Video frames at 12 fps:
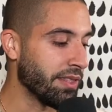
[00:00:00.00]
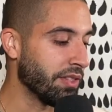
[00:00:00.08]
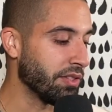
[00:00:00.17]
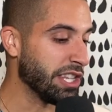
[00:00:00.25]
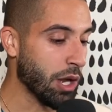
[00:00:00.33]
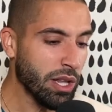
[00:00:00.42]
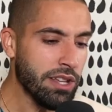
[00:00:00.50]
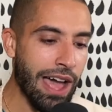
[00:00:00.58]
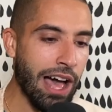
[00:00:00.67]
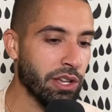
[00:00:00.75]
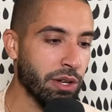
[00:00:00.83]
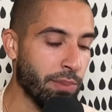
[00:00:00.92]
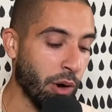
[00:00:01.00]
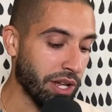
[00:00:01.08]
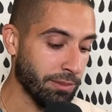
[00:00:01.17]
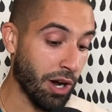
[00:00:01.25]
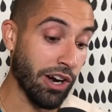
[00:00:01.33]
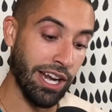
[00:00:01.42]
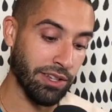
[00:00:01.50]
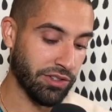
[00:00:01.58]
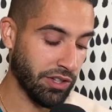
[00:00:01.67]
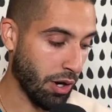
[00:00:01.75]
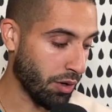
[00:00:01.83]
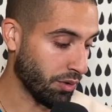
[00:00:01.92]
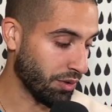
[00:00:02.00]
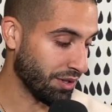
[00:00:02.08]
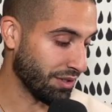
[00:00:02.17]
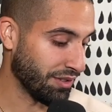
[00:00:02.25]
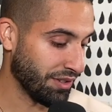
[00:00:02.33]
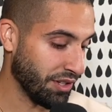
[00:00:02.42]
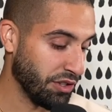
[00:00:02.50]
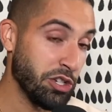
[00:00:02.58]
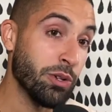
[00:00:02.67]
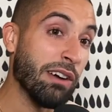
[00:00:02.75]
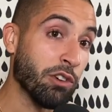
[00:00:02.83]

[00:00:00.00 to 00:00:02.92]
the only value in Pokemon. All right, so did you have